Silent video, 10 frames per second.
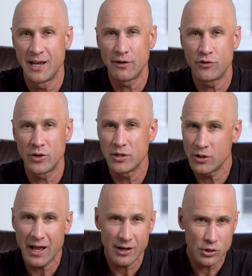And if you're
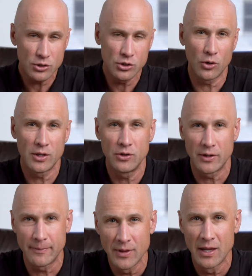into that, totally do
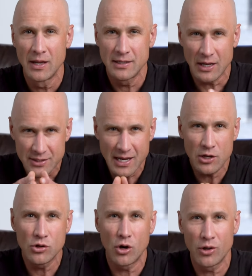it. Now, say
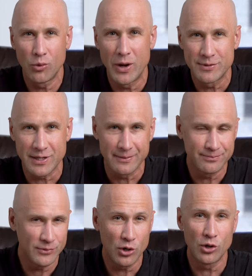you go to the website,
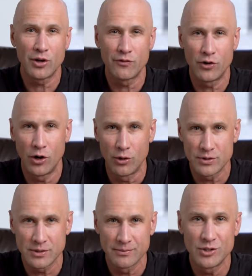you're looking for
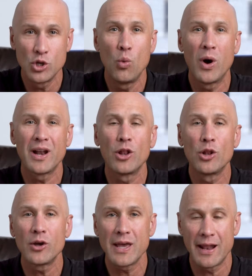homes. You want to
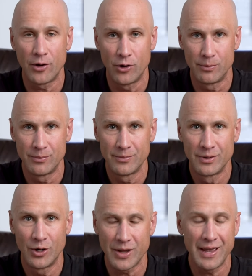look at a home.
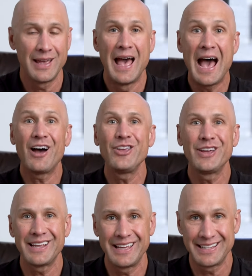Okay, how are you
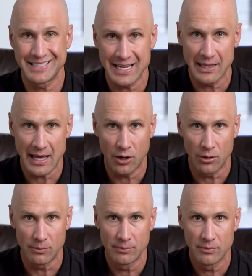going to get inside that
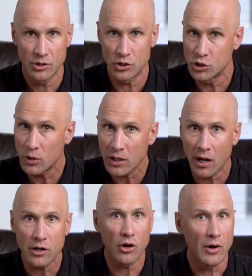home? You're doing it
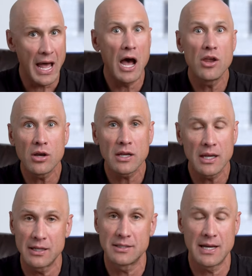on your own. How are you going to
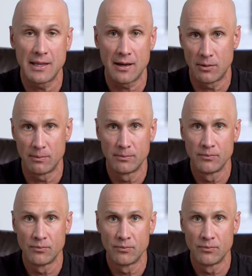get inside that home?